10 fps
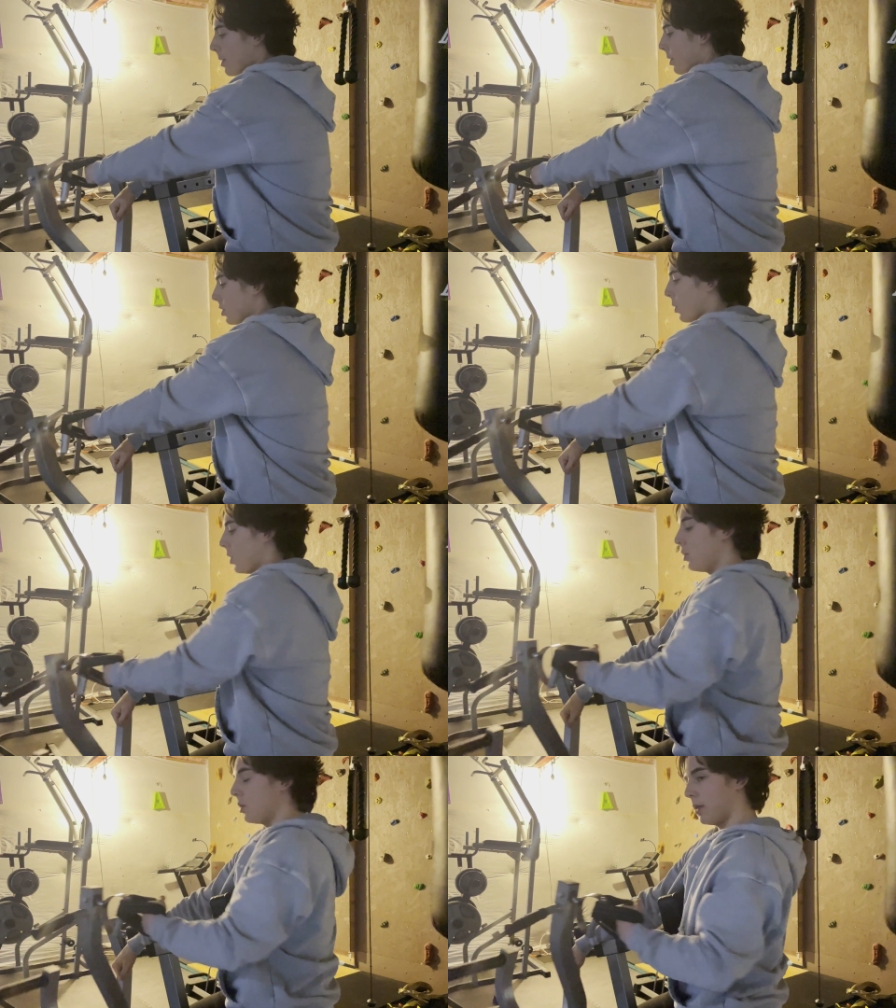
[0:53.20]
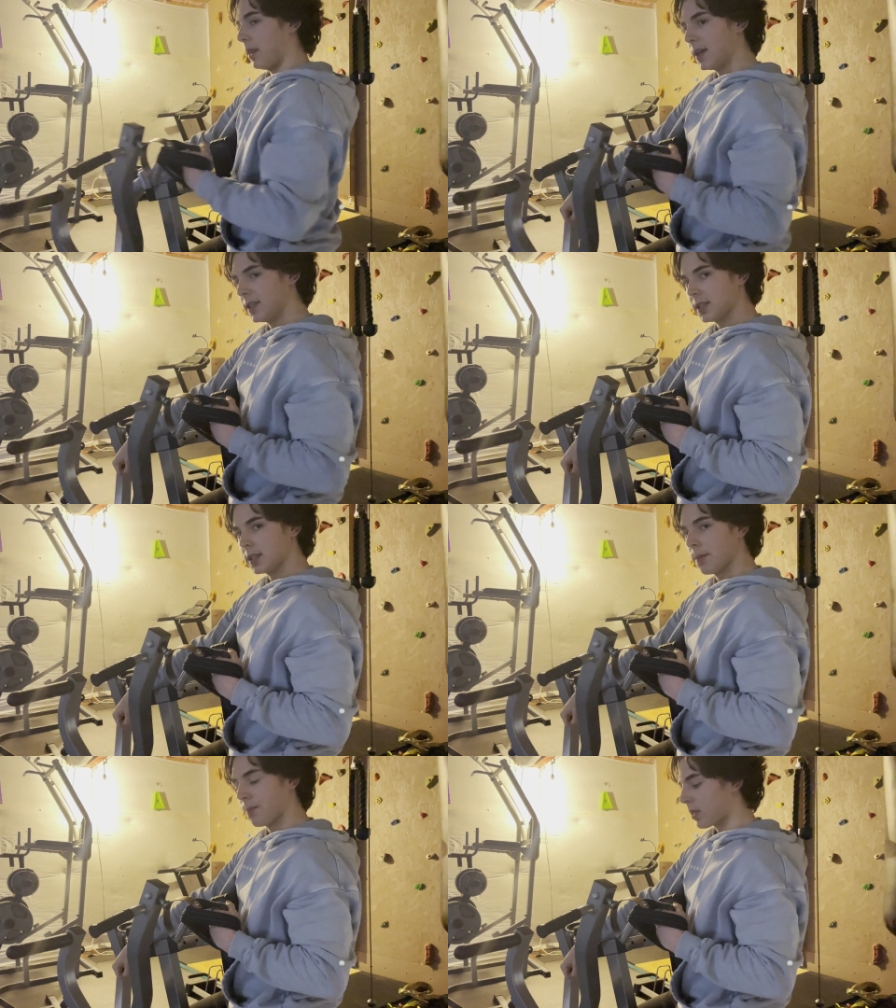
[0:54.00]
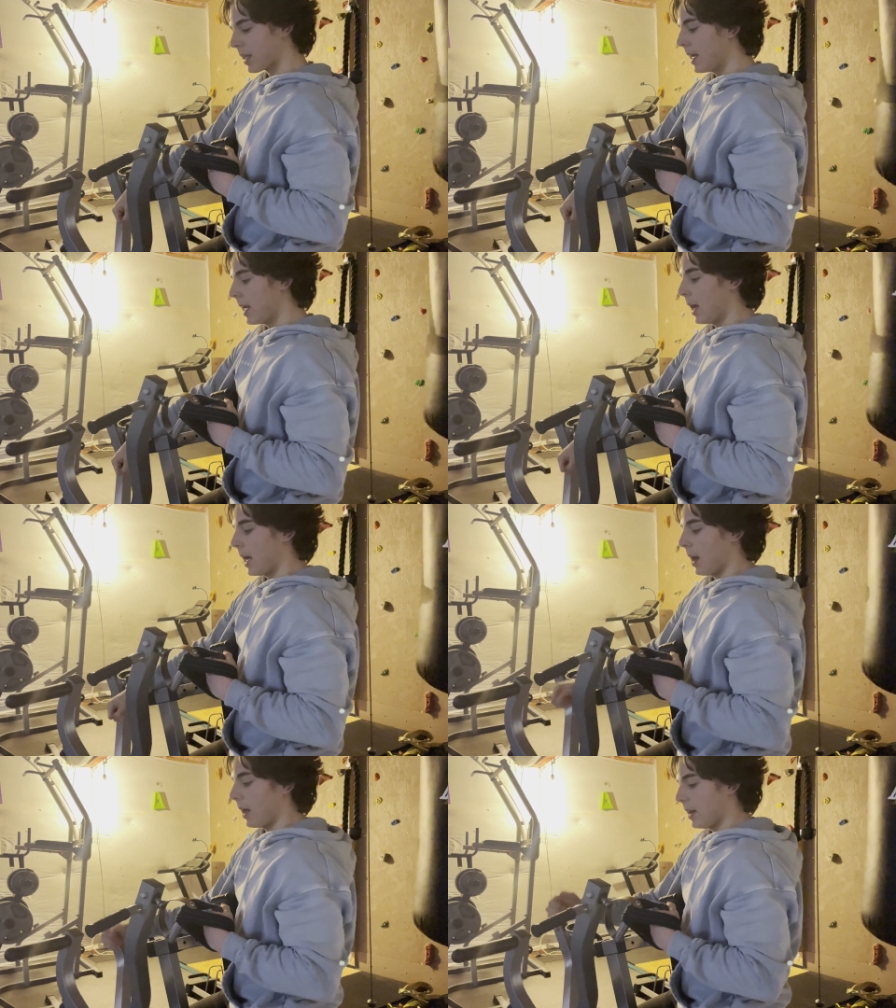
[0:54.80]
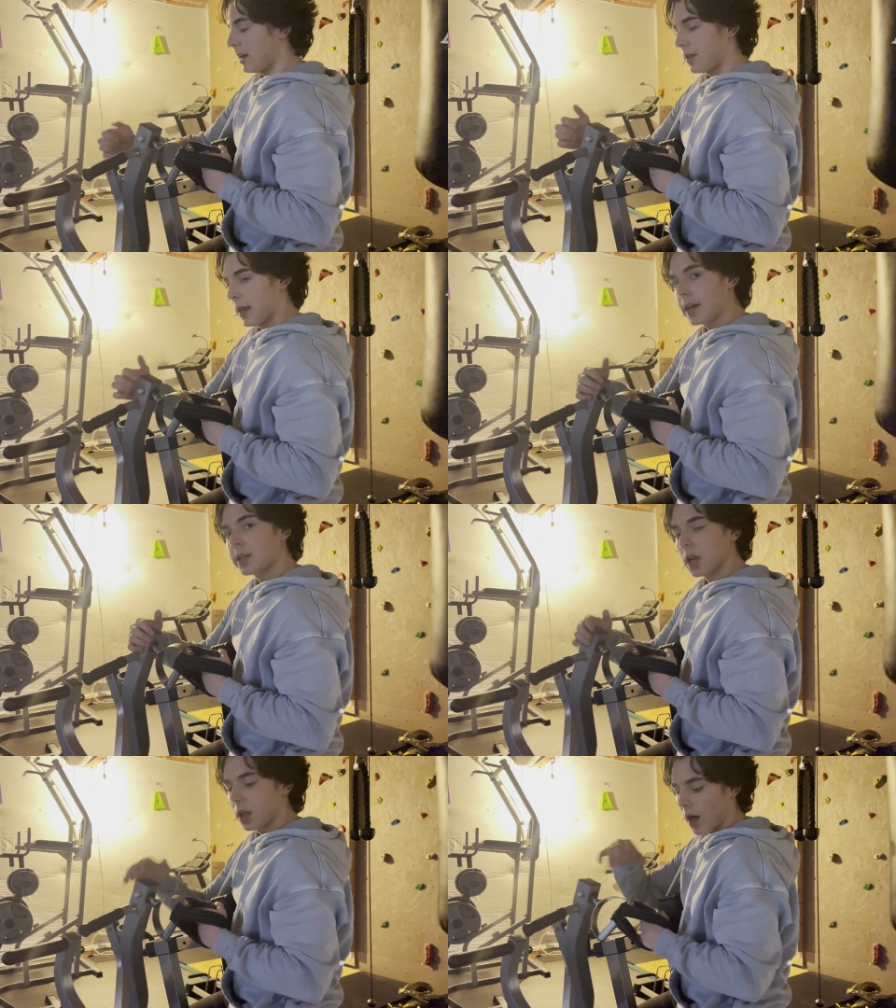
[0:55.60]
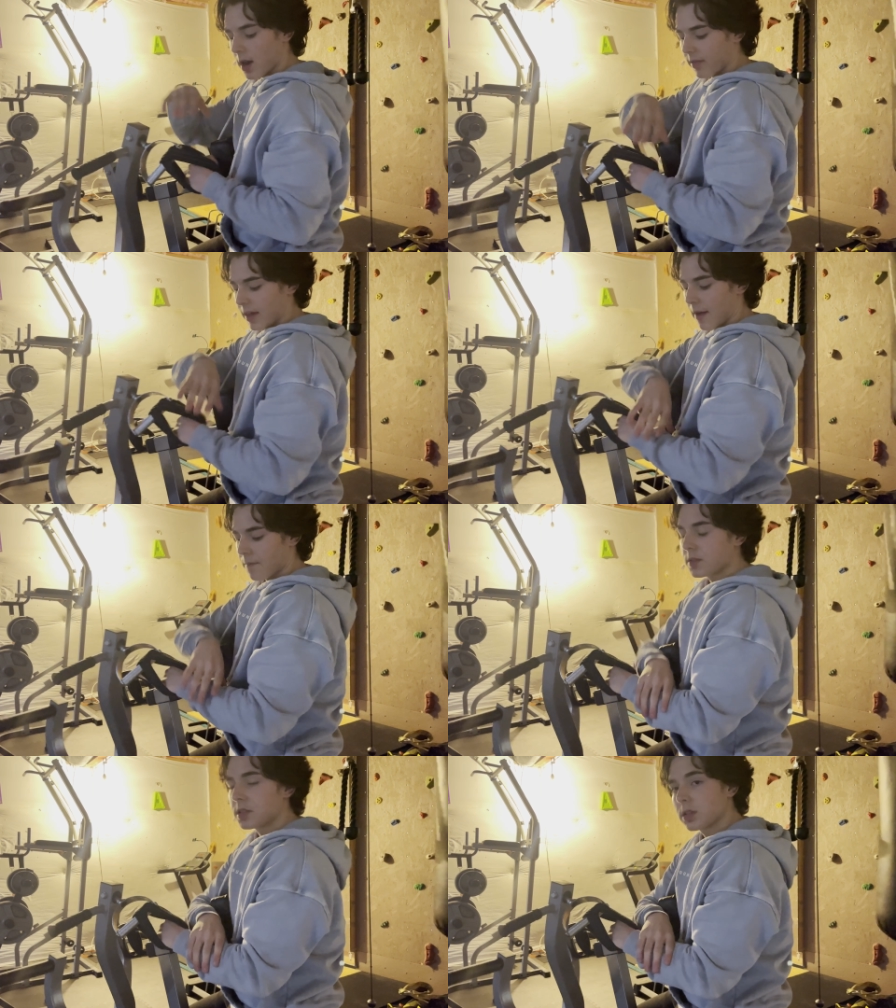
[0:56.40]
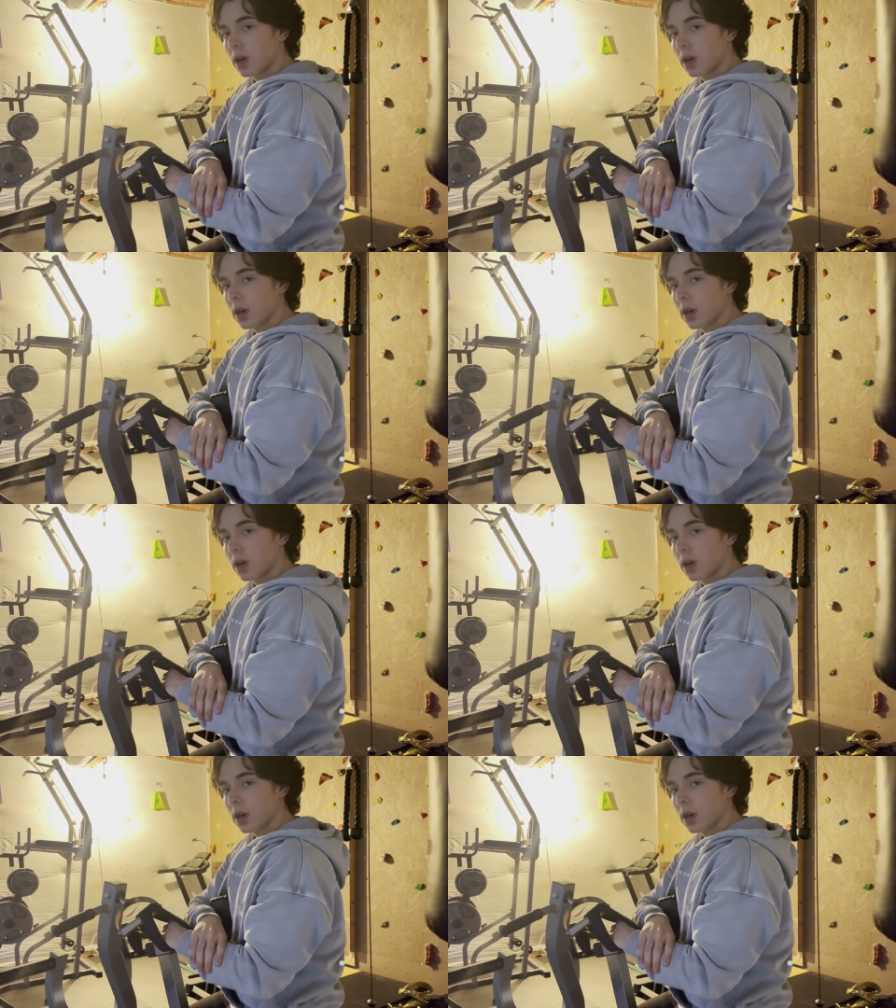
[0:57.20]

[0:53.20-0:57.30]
because when you do this, it takes a lot of the emphasis